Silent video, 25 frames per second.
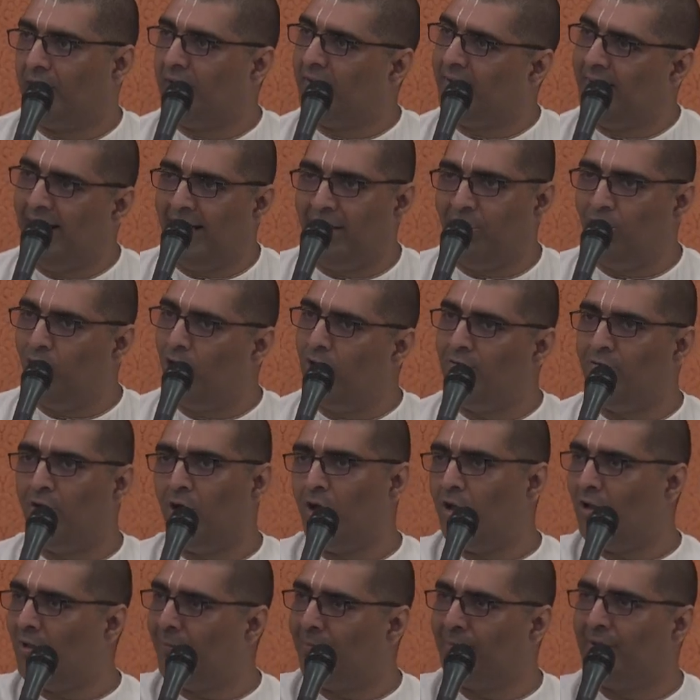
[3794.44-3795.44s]
There you don't
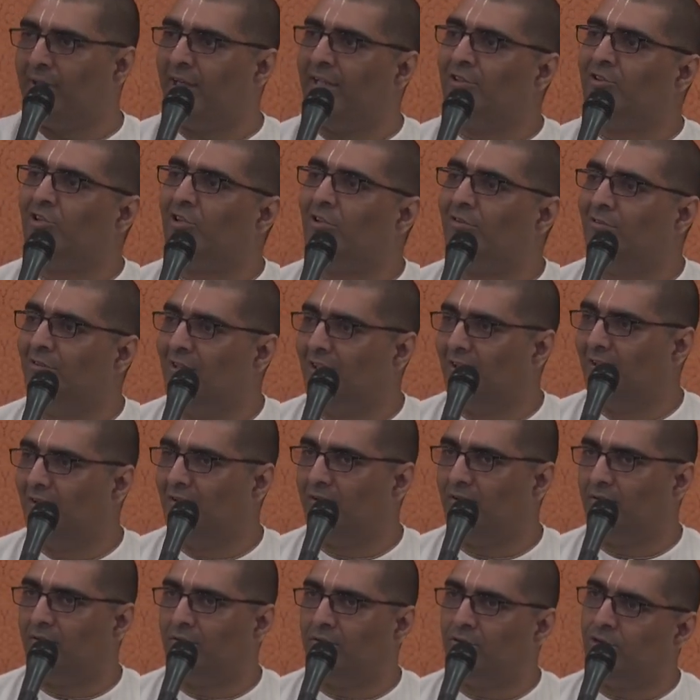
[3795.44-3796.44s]
follow the trends of the world.
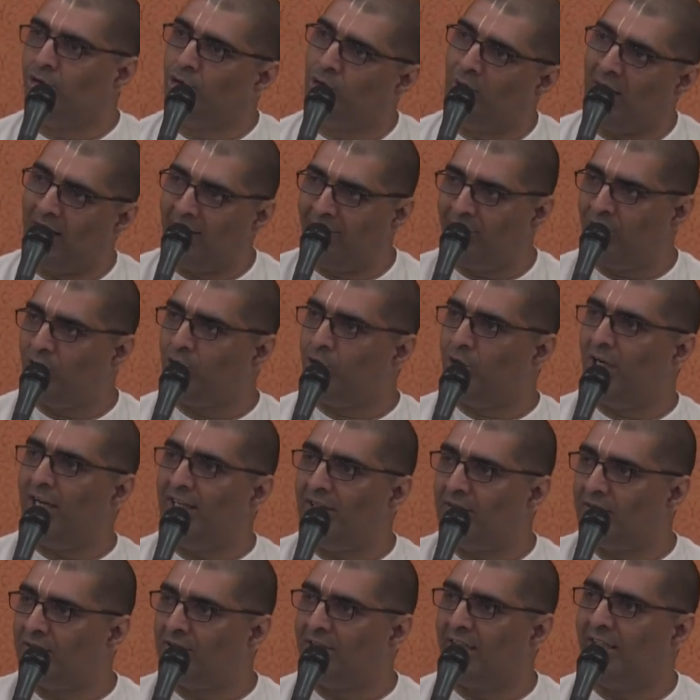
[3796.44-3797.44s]
You
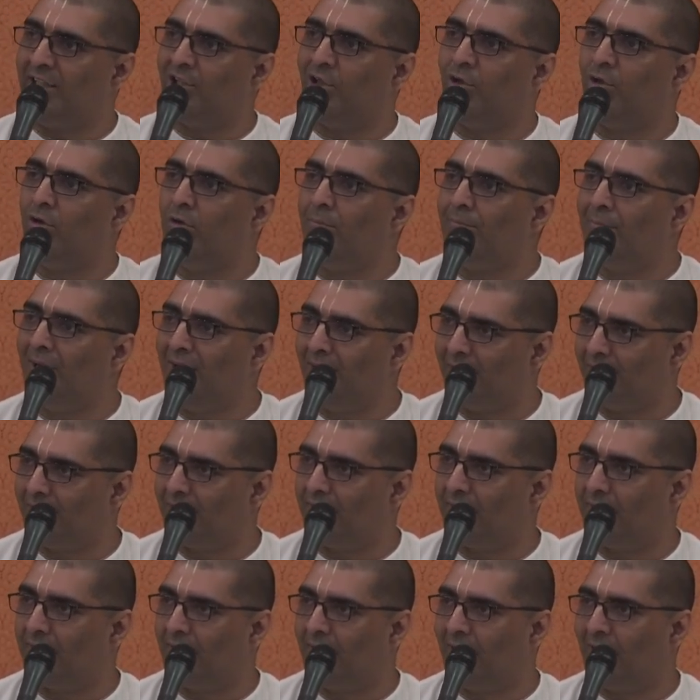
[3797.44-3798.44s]
can set your own path,
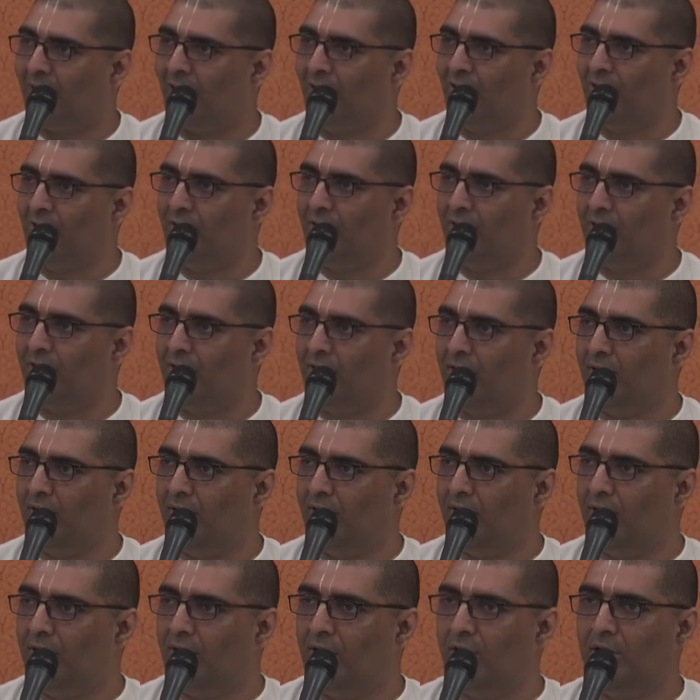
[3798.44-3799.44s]
you know.
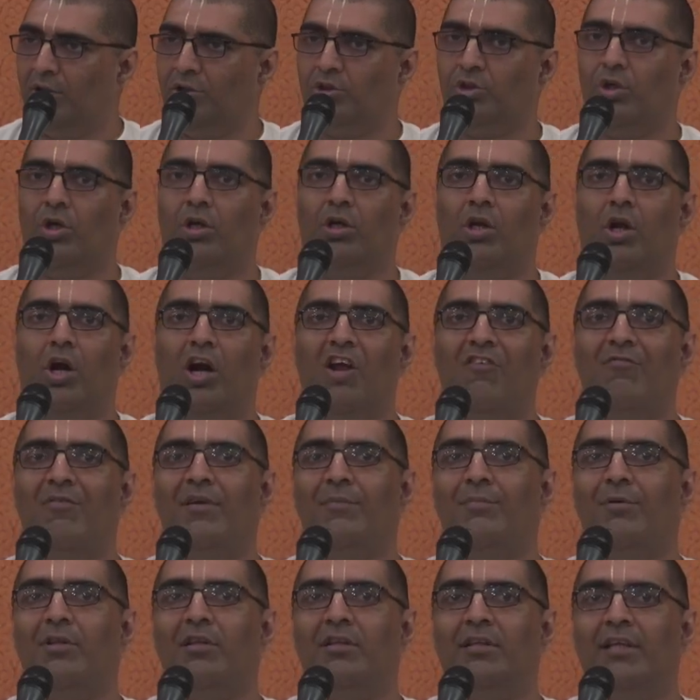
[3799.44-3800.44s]
So a lot of
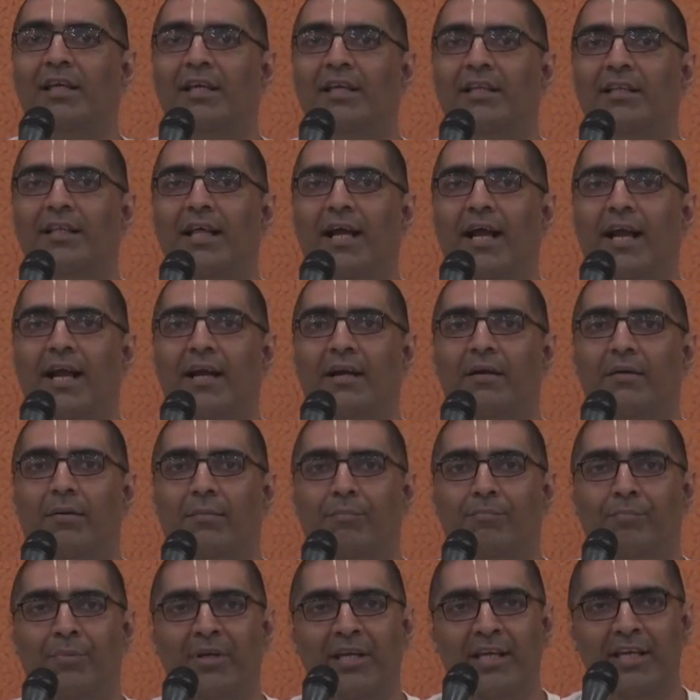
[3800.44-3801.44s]
people think
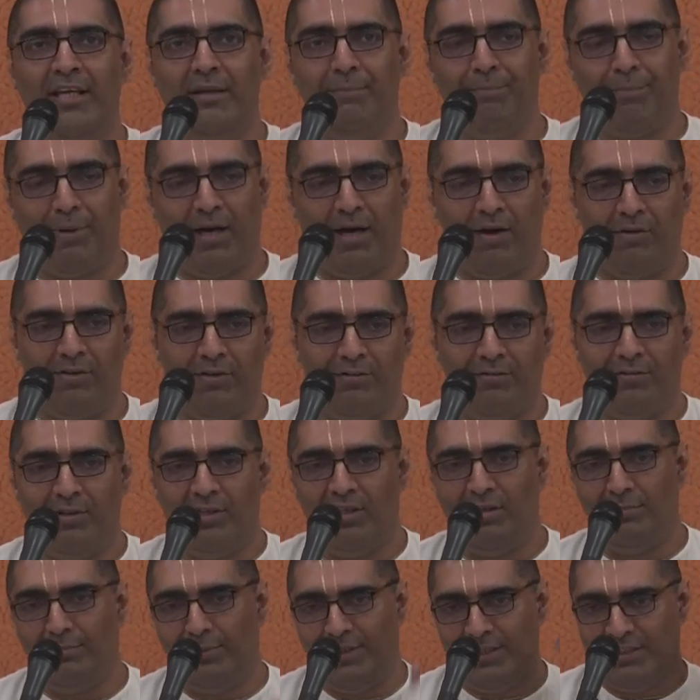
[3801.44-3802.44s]
that being part of the
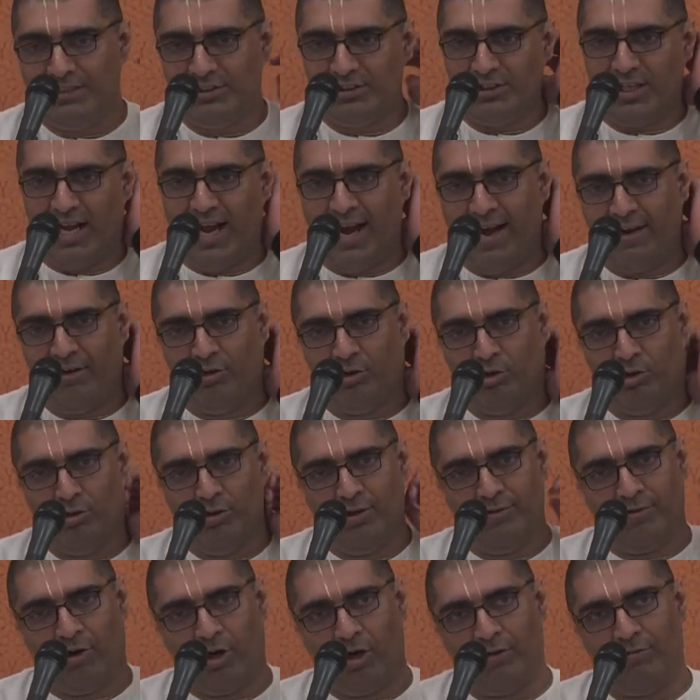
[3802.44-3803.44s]
world means I'll
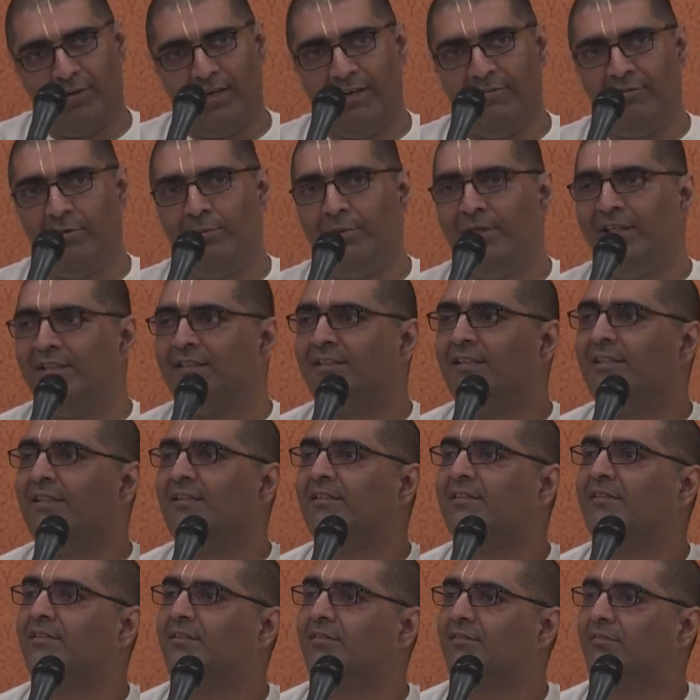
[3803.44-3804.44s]
do whatever everybody
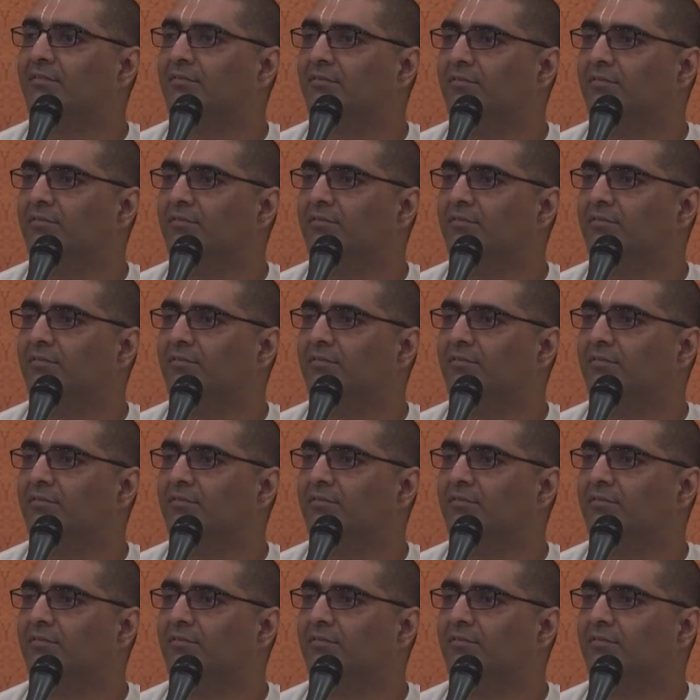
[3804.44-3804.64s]
says.